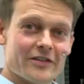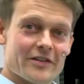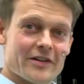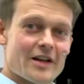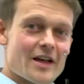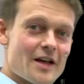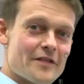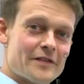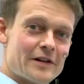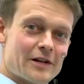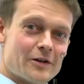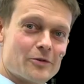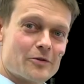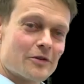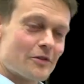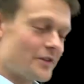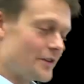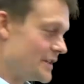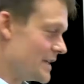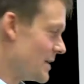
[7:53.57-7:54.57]
having a look on
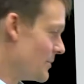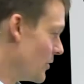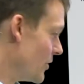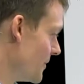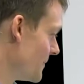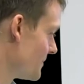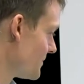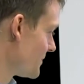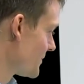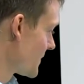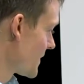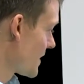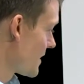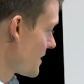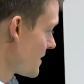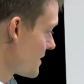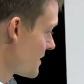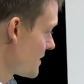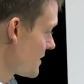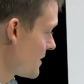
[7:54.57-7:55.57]
the demo.
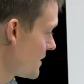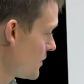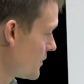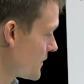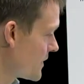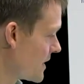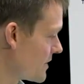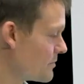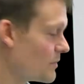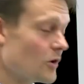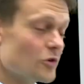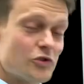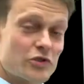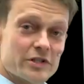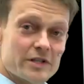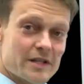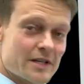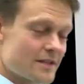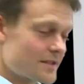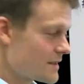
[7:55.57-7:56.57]
Here you've got Motion
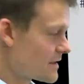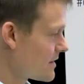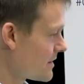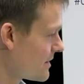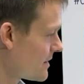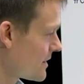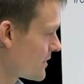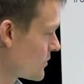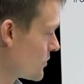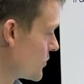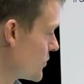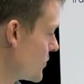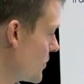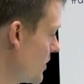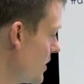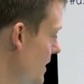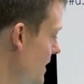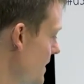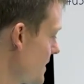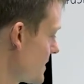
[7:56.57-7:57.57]
Desk and Control
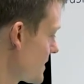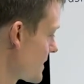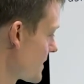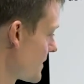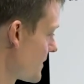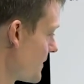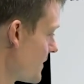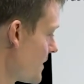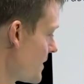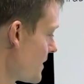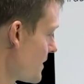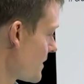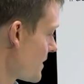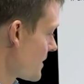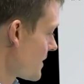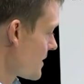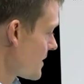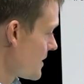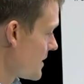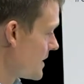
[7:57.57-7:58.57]
Desk.
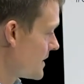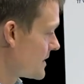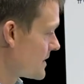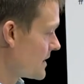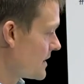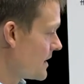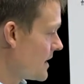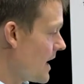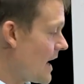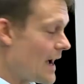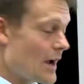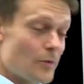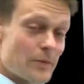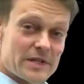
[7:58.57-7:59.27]
It's a highway